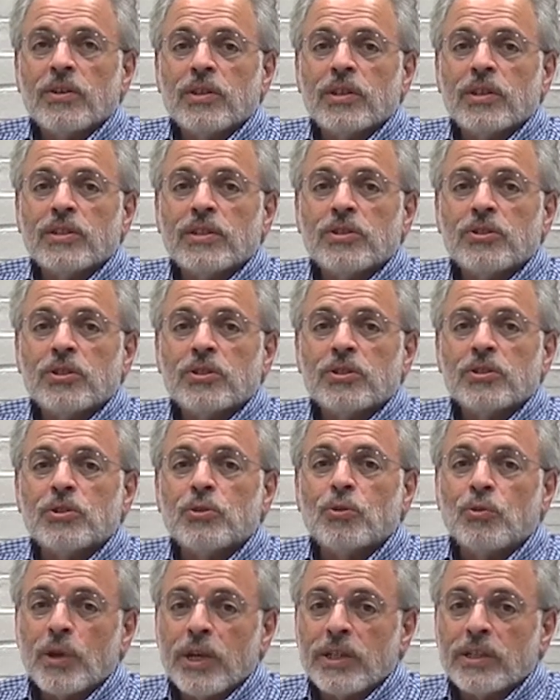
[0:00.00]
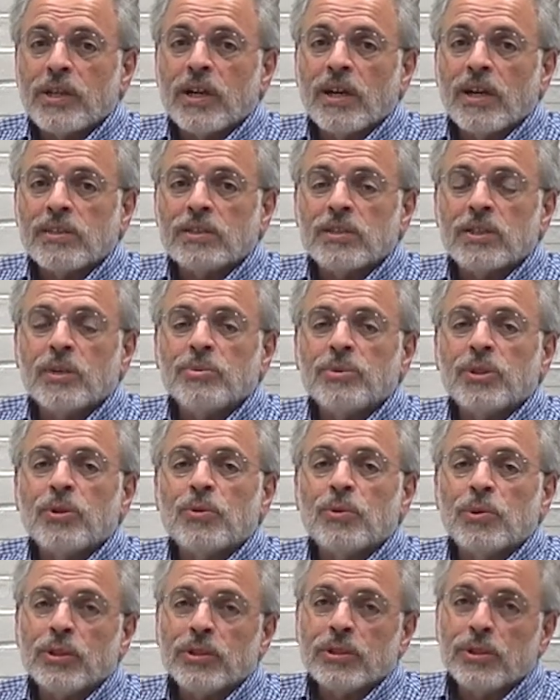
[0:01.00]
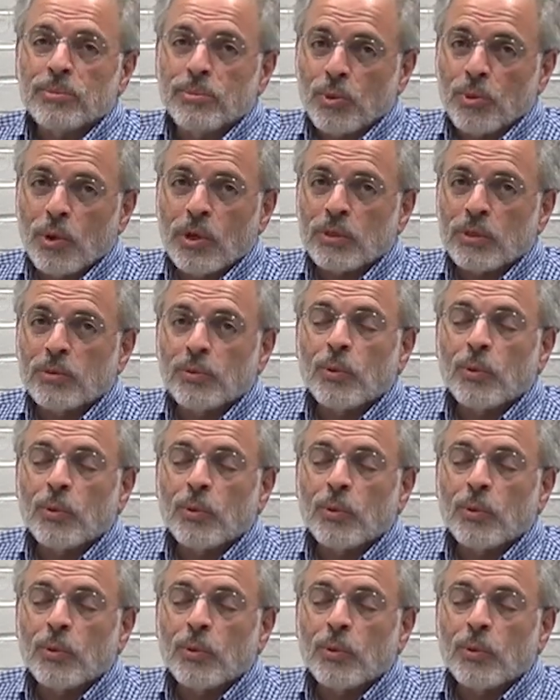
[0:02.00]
it is just a great concept and a really important